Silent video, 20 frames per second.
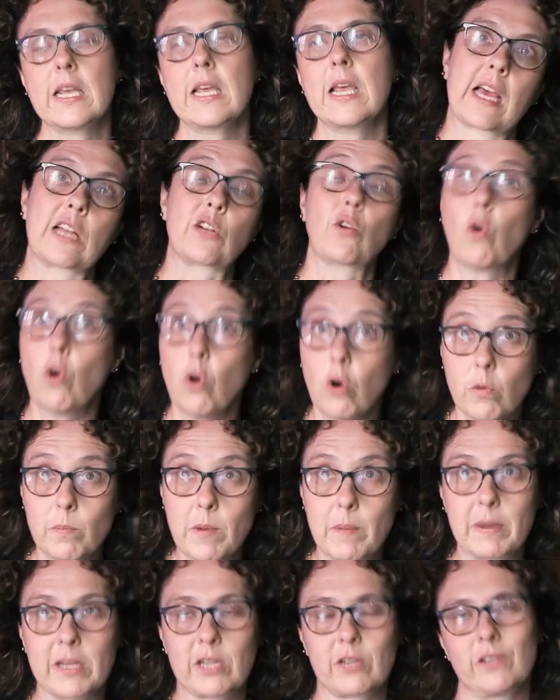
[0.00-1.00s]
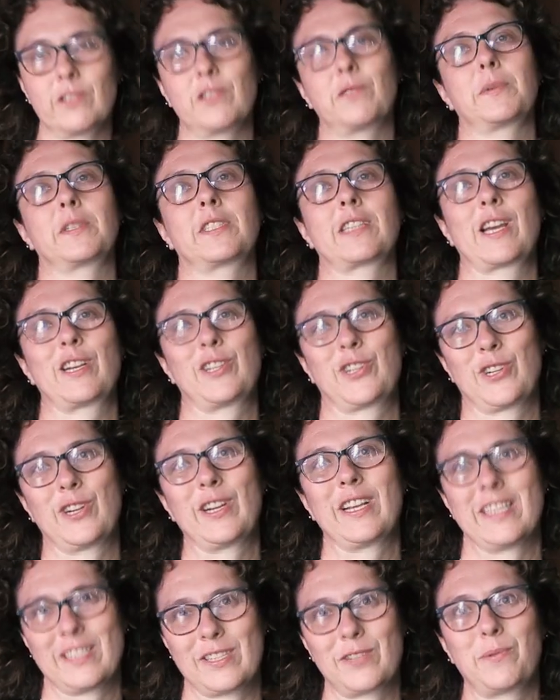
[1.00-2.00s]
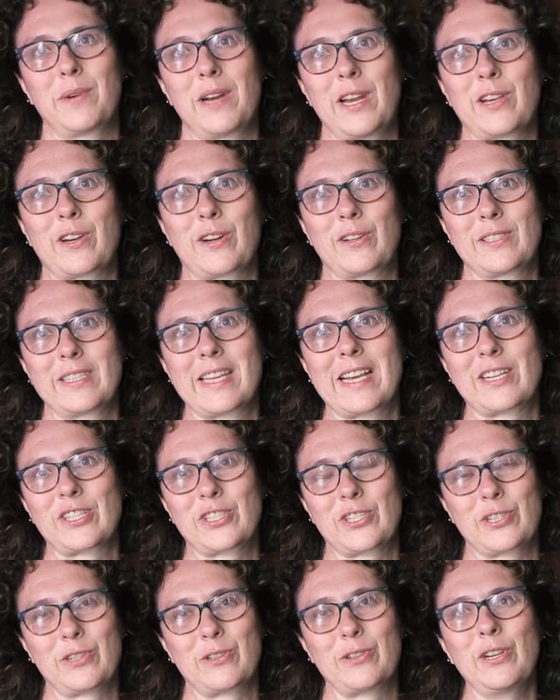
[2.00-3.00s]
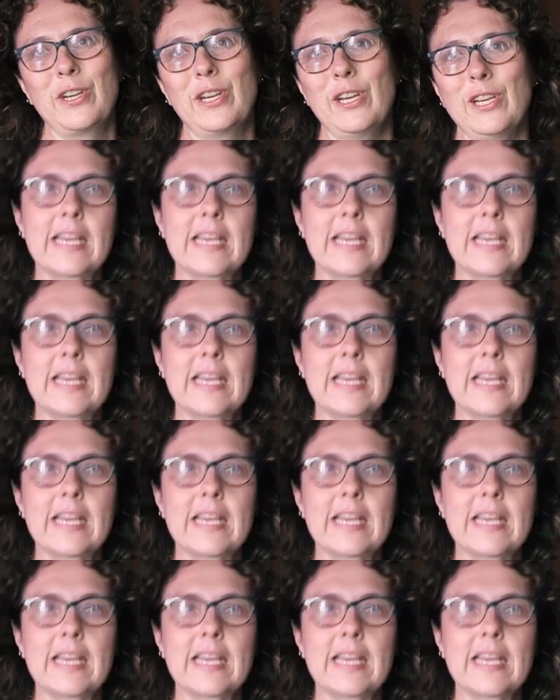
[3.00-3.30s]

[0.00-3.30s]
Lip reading: that all biblical interpretation is really contextual.